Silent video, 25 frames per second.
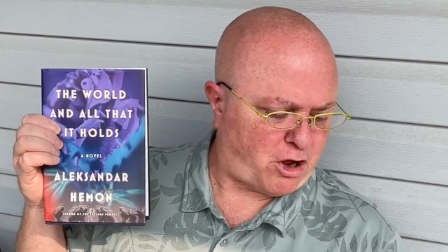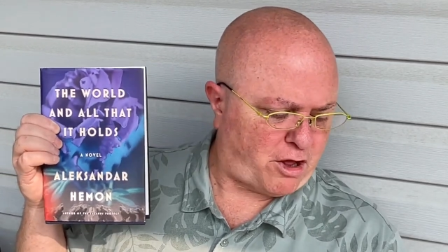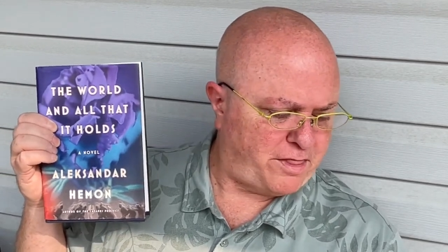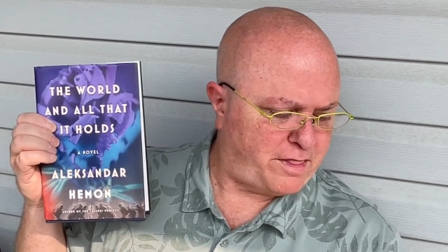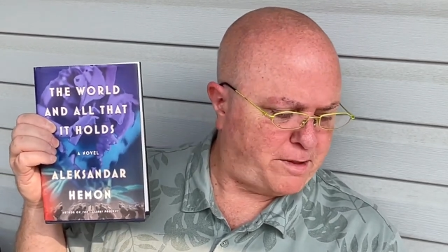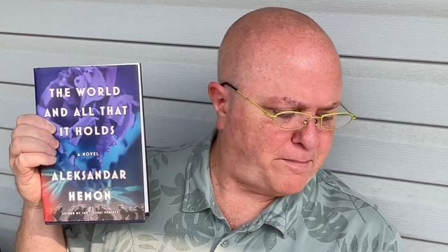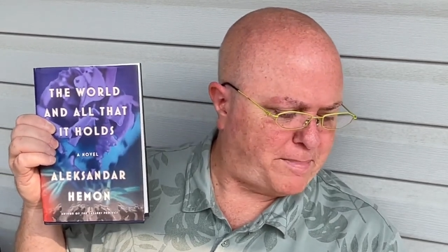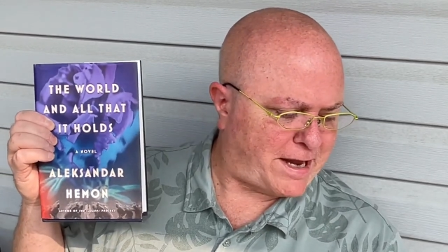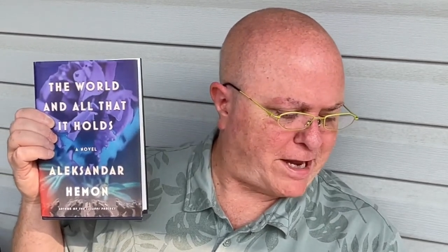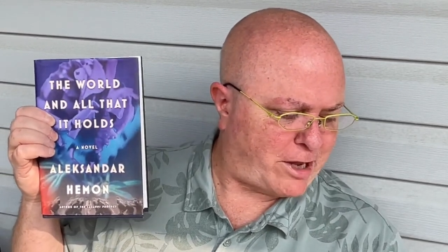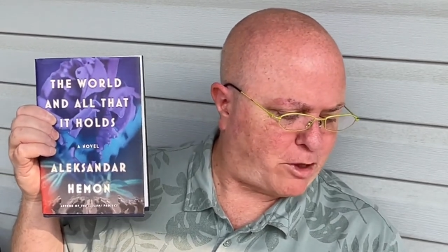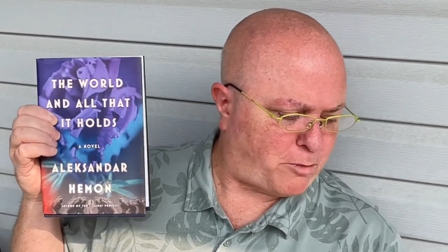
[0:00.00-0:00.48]
on
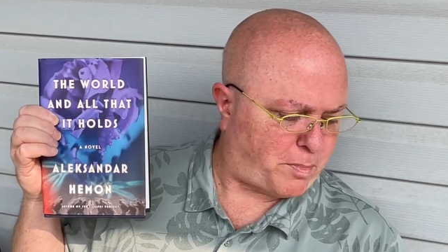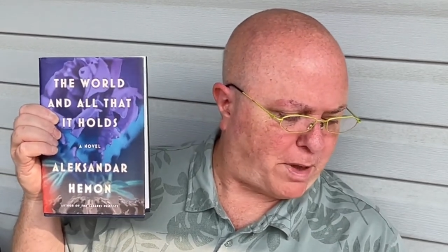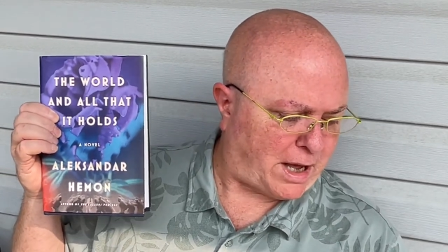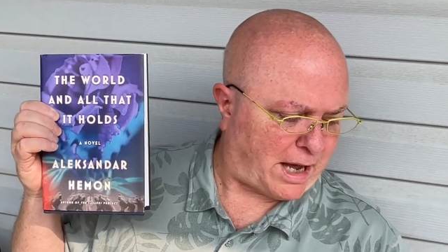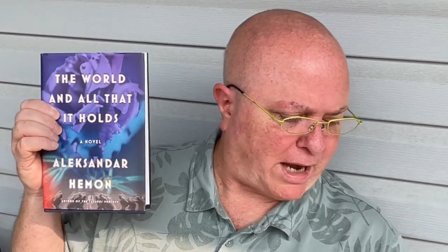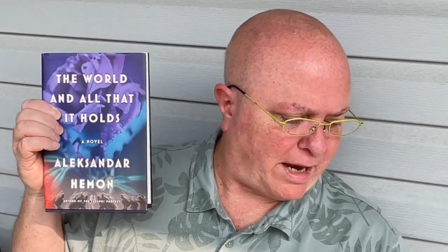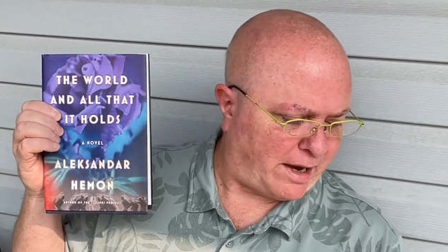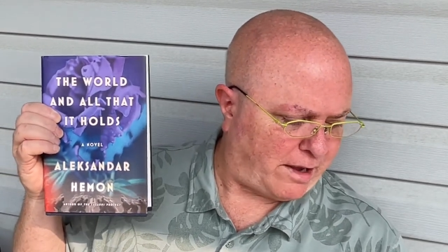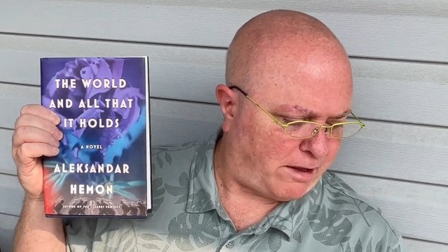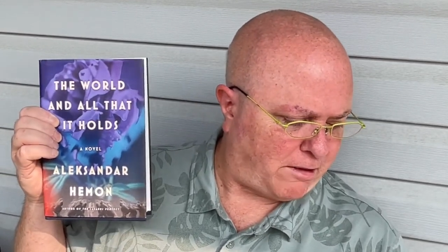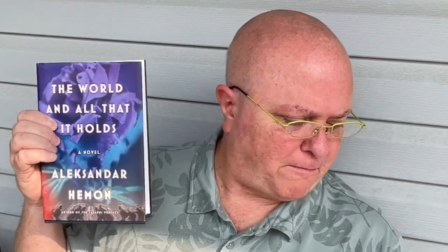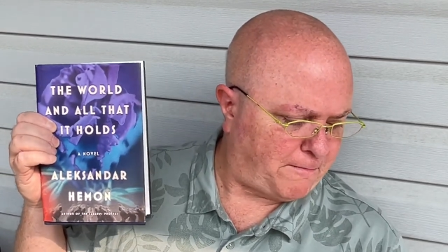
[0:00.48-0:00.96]
the bail
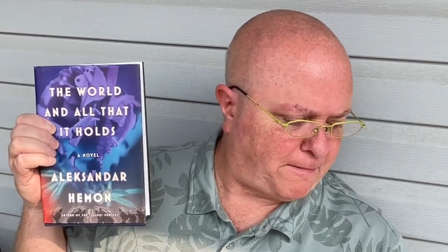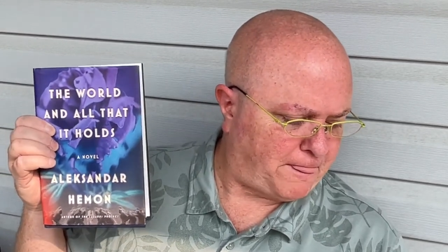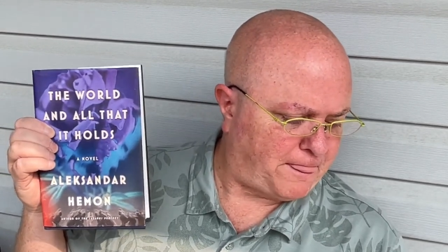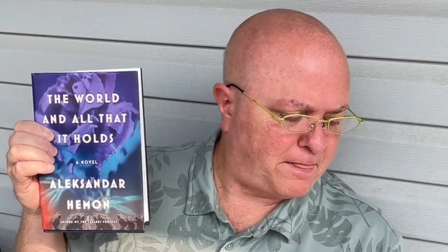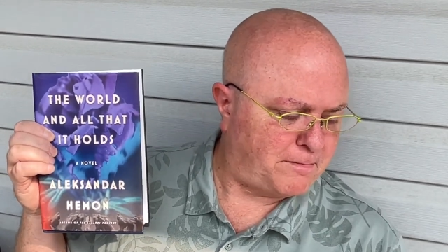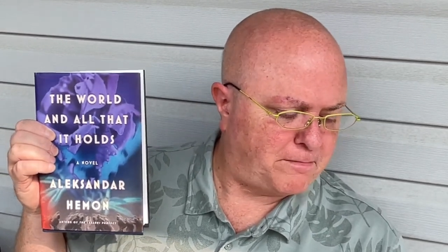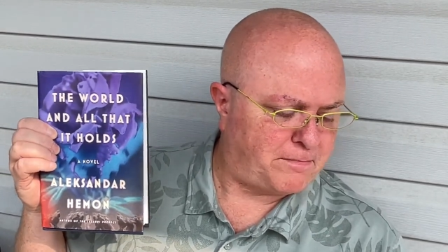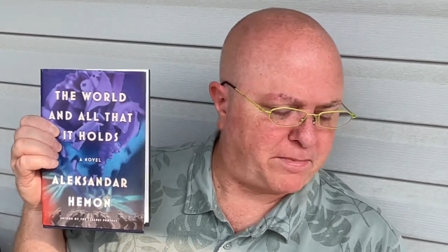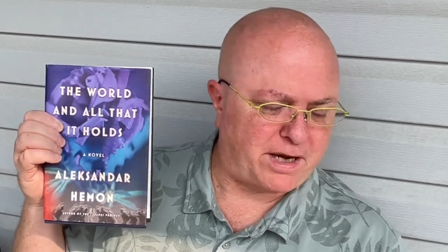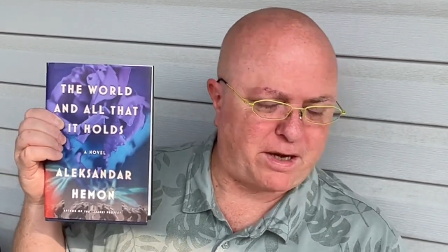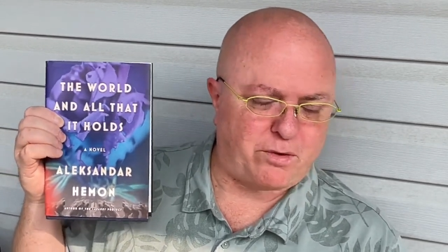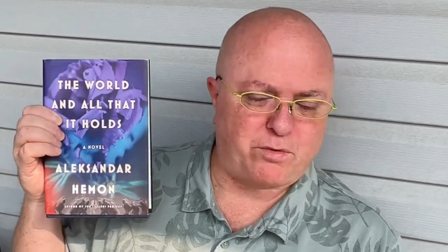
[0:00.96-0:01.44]
pile,
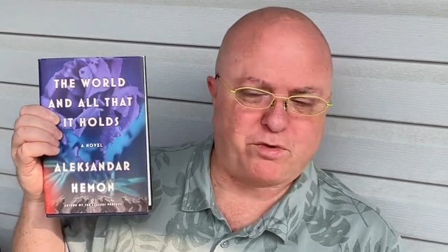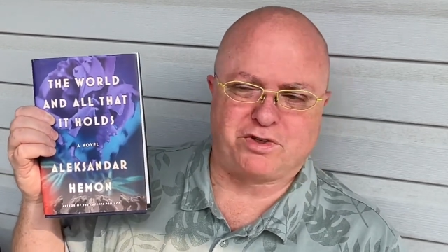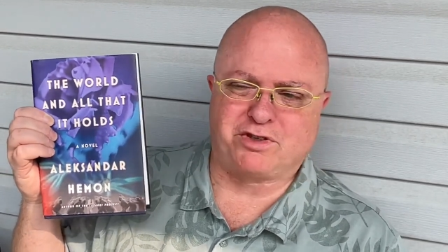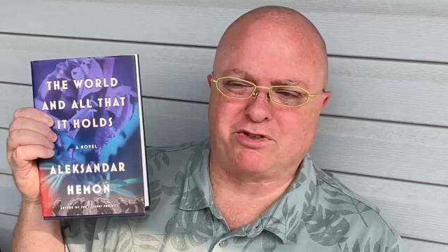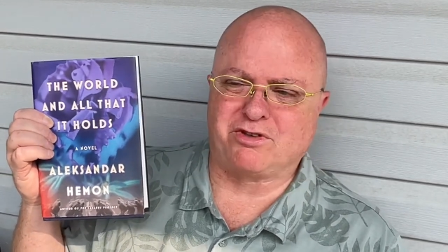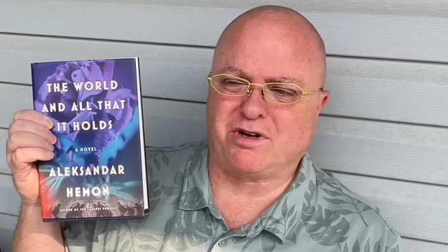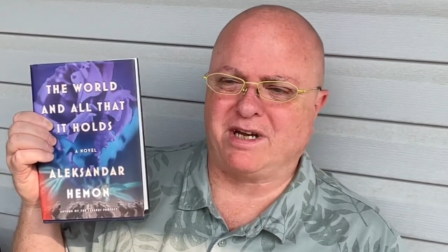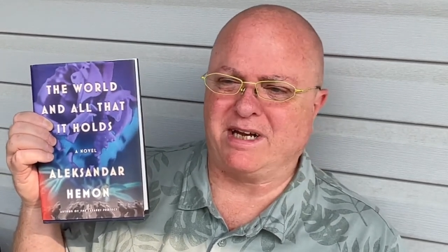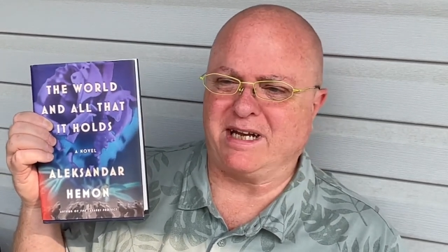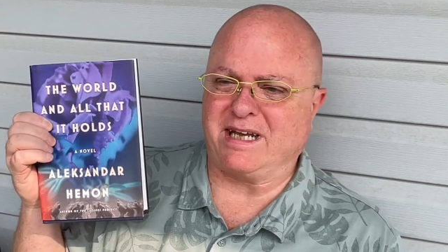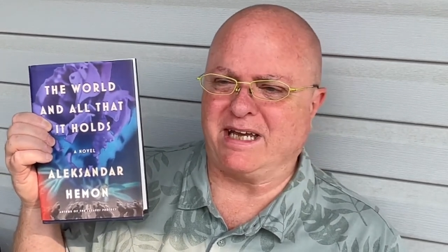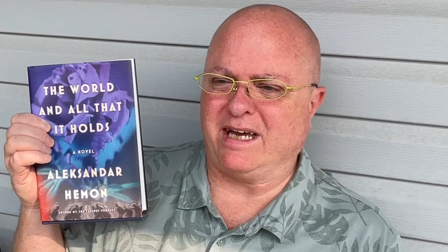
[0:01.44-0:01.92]
but I will
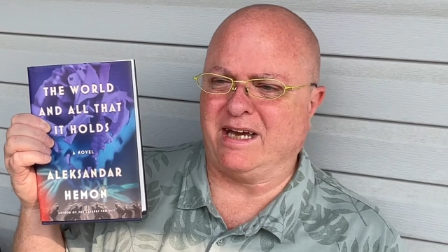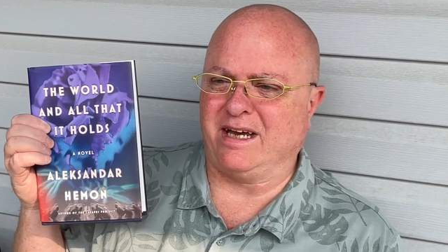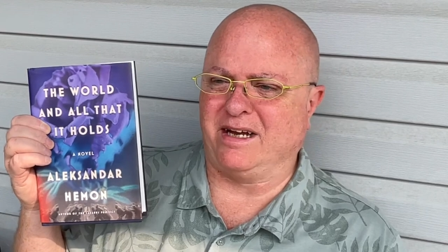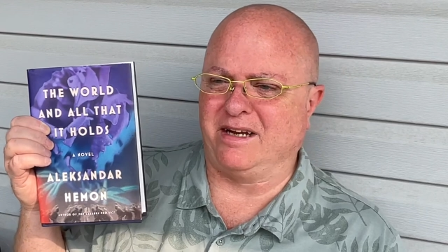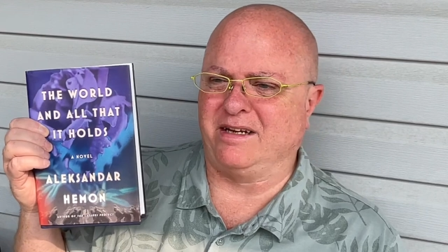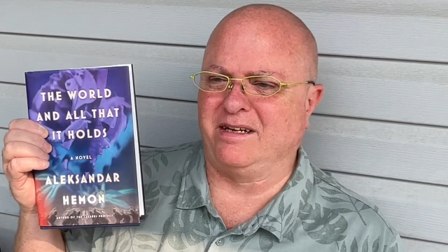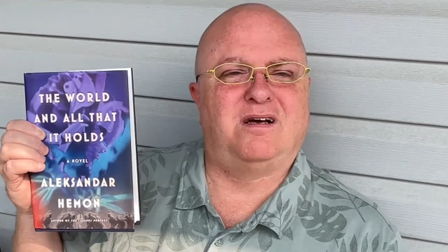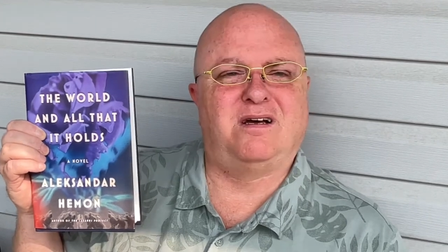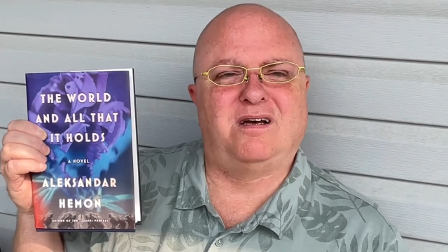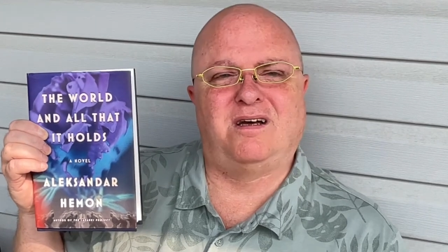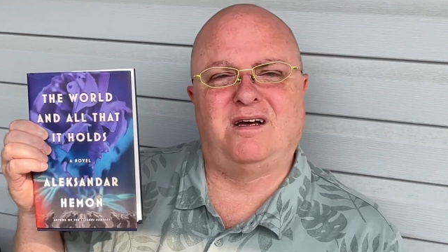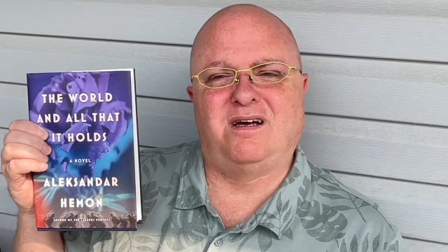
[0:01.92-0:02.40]
try it again.